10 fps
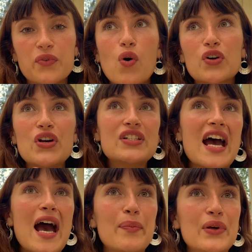what could
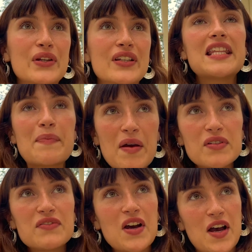happen. The amount
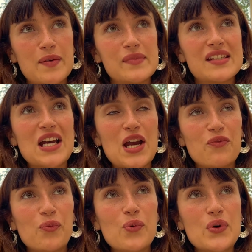of times that I've
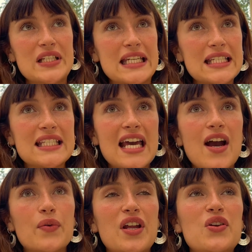walked into
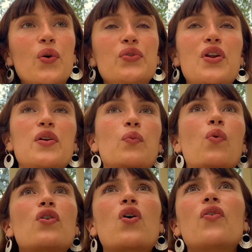town and not known
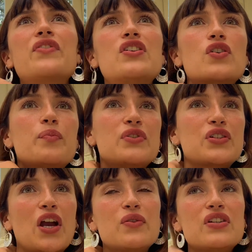what coffee shop to
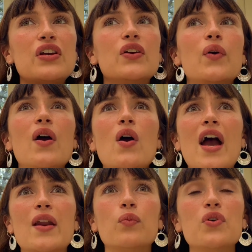go to
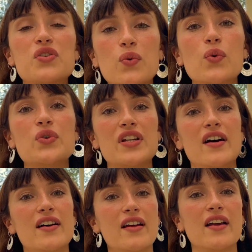and what to
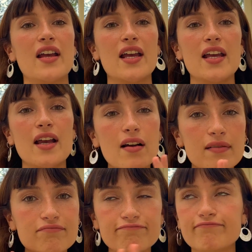order,
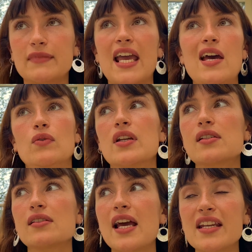
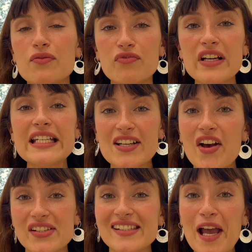countless. And it really
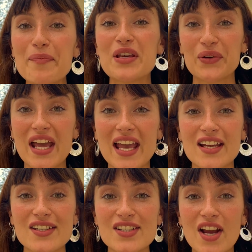does set me on
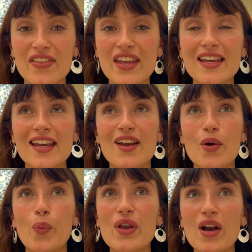edge. I think
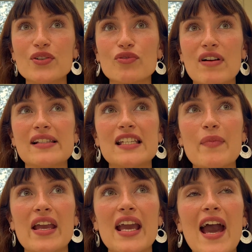we
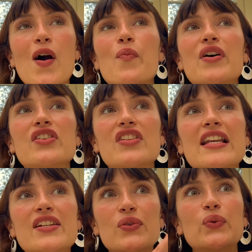underestimate how much the
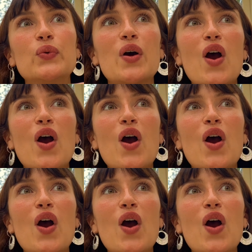little